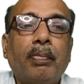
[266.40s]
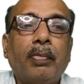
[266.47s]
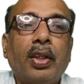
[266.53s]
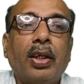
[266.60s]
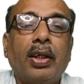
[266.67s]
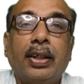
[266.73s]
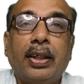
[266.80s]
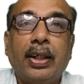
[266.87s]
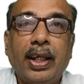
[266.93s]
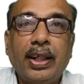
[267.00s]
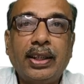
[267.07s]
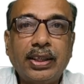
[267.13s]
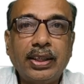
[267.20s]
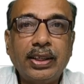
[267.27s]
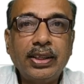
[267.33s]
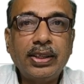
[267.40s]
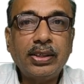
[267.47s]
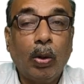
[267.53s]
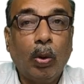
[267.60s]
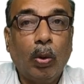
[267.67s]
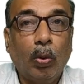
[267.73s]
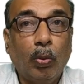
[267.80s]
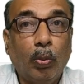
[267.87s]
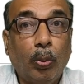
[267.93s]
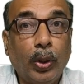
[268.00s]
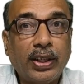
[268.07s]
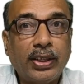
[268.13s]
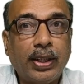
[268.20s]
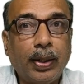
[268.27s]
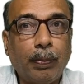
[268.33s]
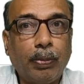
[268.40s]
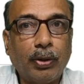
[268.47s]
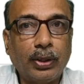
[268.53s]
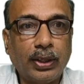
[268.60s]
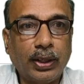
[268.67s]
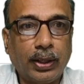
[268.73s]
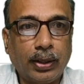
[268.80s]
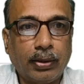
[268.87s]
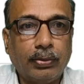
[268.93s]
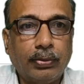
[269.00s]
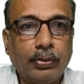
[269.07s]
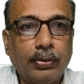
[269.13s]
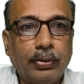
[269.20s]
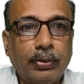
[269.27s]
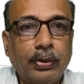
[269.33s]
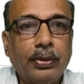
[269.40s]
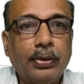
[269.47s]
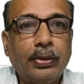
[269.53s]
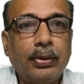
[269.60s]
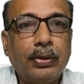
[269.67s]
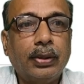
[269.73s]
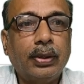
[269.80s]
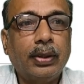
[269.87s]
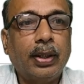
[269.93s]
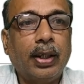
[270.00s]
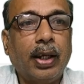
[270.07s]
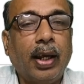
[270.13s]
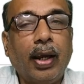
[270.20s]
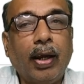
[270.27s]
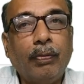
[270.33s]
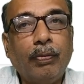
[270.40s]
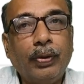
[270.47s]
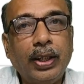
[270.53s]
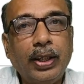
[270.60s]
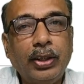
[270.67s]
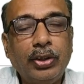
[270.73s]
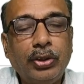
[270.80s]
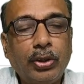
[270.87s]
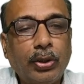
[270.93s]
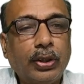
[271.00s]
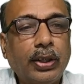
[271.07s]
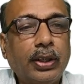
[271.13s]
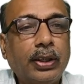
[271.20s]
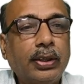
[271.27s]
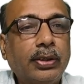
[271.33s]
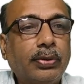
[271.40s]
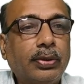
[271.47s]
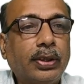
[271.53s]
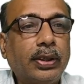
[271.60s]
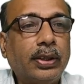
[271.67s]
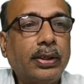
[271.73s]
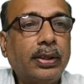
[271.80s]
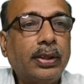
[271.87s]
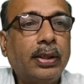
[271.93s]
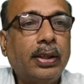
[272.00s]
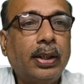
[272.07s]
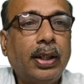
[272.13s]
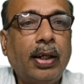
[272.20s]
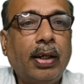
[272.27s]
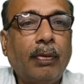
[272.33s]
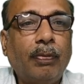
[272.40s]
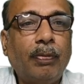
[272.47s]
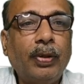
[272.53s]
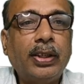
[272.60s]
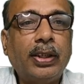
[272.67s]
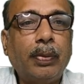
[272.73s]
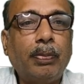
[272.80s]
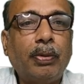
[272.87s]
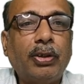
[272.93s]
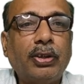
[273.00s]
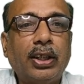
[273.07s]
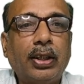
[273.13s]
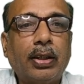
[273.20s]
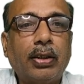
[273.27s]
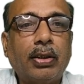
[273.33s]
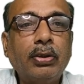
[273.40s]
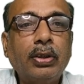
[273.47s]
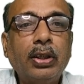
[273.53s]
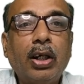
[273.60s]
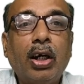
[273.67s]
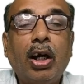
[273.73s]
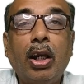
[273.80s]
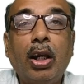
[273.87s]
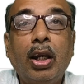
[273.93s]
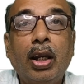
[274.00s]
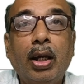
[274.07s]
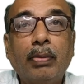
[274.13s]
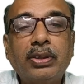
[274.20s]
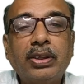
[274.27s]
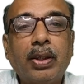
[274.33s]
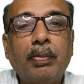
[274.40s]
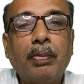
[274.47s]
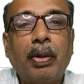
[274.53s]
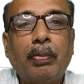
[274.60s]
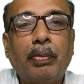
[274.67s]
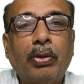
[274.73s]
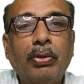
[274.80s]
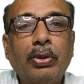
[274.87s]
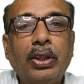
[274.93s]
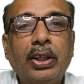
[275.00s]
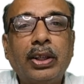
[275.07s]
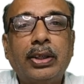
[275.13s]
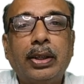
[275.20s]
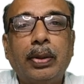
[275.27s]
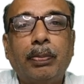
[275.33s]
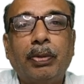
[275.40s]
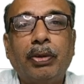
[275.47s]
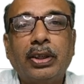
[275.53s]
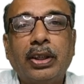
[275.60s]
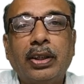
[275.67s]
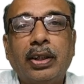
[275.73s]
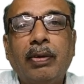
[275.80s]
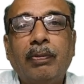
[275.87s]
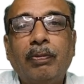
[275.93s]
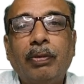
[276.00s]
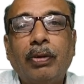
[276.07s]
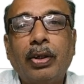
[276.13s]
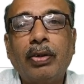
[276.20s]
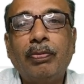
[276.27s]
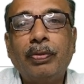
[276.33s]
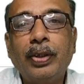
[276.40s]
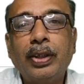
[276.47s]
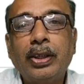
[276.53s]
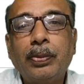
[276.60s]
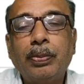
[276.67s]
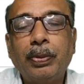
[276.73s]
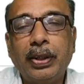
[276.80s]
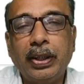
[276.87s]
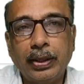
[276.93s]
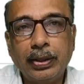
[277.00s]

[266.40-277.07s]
Next is fixed deposit account. FD in short it is known as. In a fixed deposit account, a lump sum amount is deposited for a fixed period.